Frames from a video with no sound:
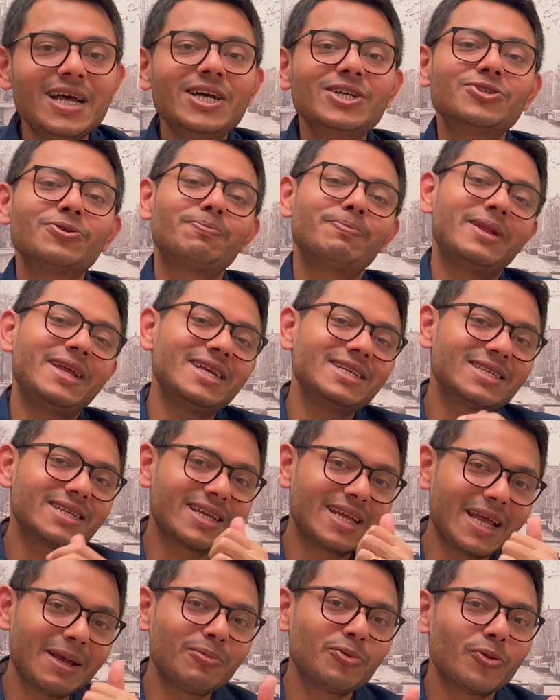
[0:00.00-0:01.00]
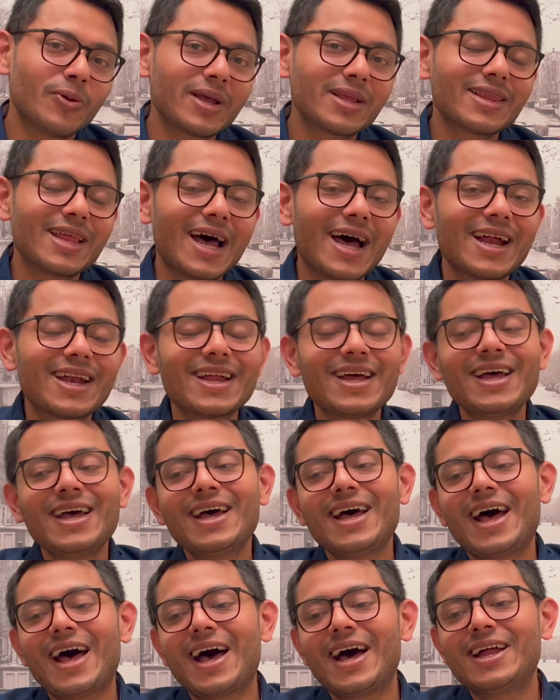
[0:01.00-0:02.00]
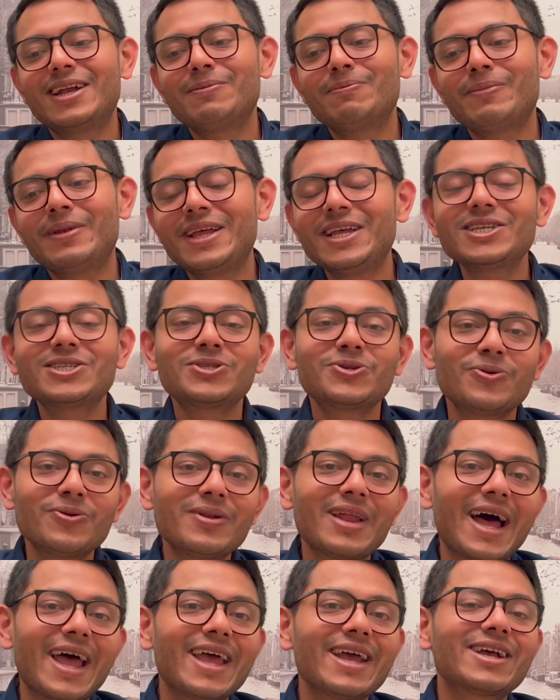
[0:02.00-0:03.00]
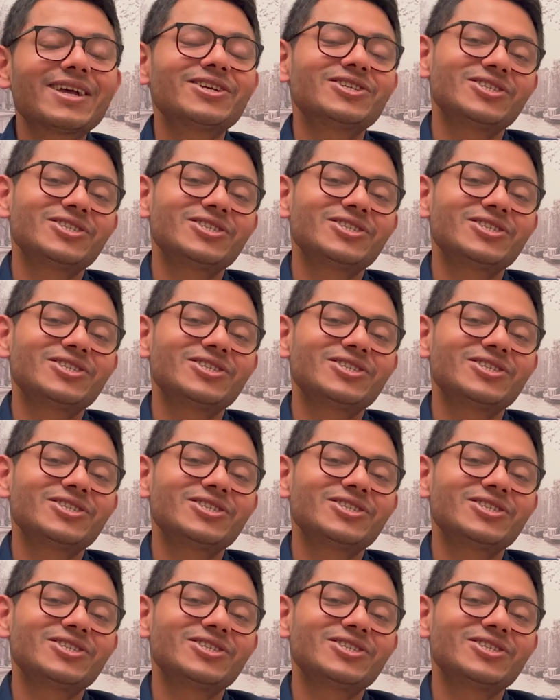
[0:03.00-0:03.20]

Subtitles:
So please keep doing that, and please do like,